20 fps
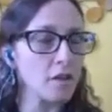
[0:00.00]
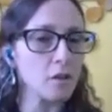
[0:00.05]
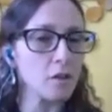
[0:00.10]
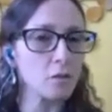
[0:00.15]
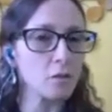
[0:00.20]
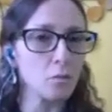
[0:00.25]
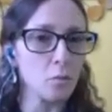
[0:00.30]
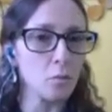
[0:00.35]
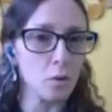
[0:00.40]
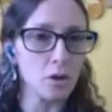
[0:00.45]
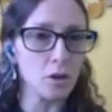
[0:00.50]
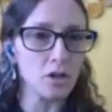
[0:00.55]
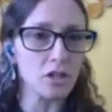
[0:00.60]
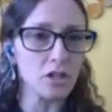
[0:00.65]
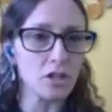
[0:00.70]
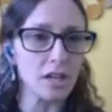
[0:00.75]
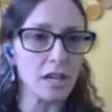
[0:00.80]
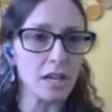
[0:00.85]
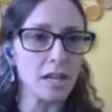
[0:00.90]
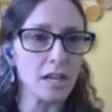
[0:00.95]
field
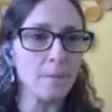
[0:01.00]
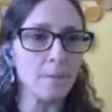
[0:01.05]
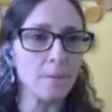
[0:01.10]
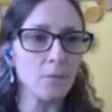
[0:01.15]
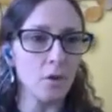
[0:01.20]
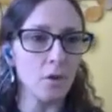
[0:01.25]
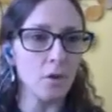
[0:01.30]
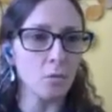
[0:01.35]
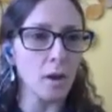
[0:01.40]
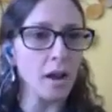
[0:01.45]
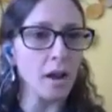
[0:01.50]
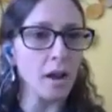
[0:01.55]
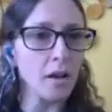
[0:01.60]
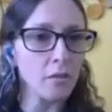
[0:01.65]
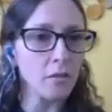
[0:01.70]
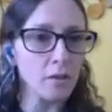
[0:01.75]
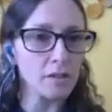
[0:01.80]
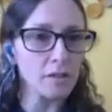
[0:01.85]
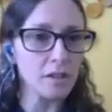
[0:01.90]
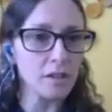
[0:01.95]
worksheet. The
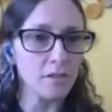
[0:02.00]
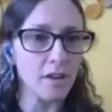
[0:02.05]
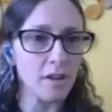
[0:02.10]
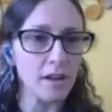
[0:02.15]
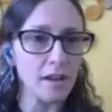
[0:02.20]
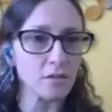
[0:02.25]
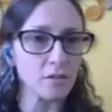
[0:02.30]
runoff risk